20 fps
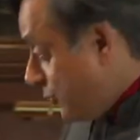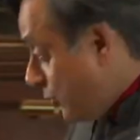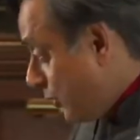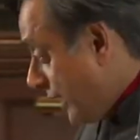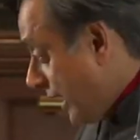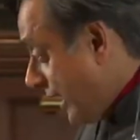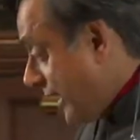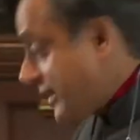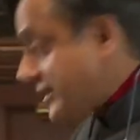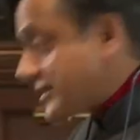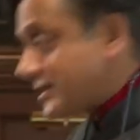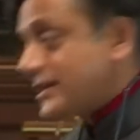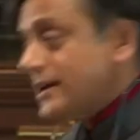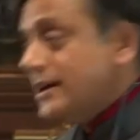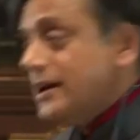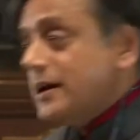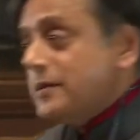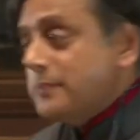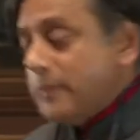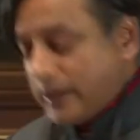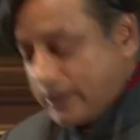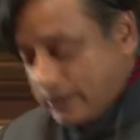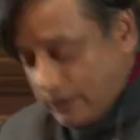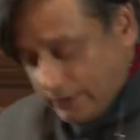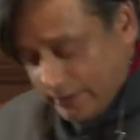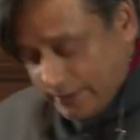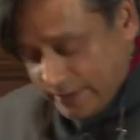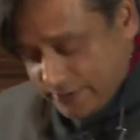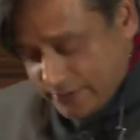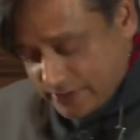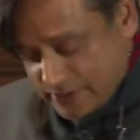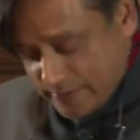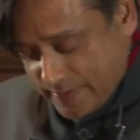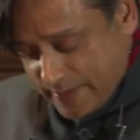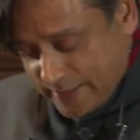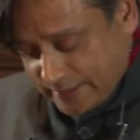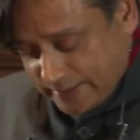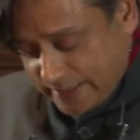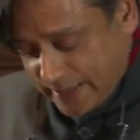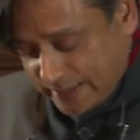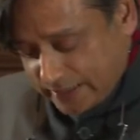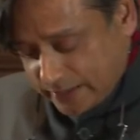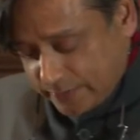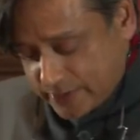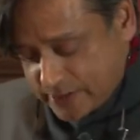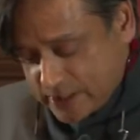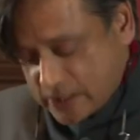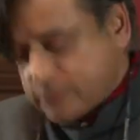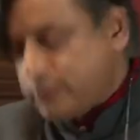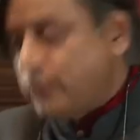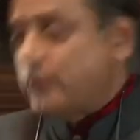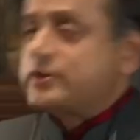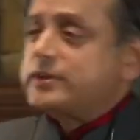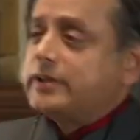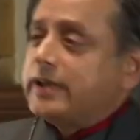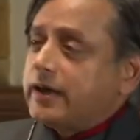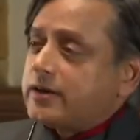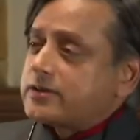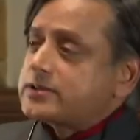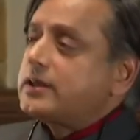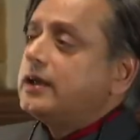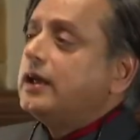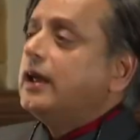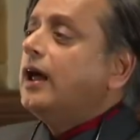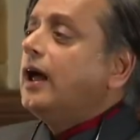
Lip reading: of all, as my colleague, the Jamaican High Commissioner, has pointed out,